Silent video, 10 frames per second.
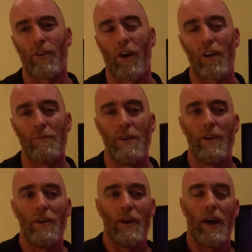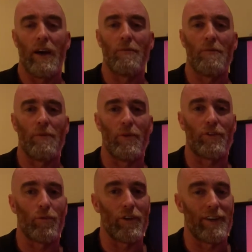column, but
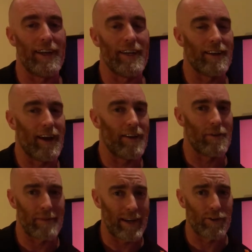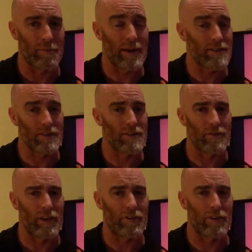which would need other medical-based
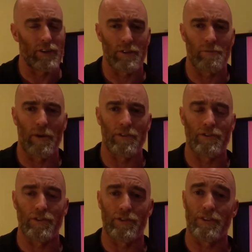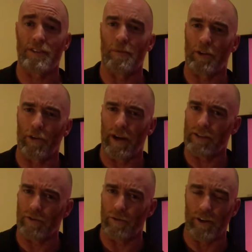intervention as opposed to just some
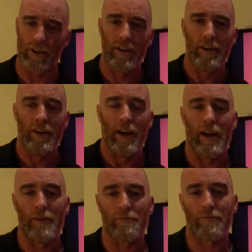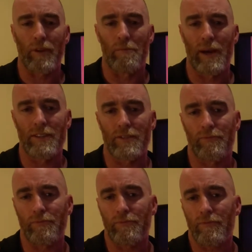corrective work. But
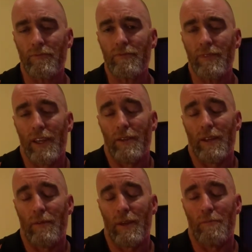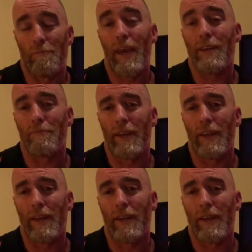impaired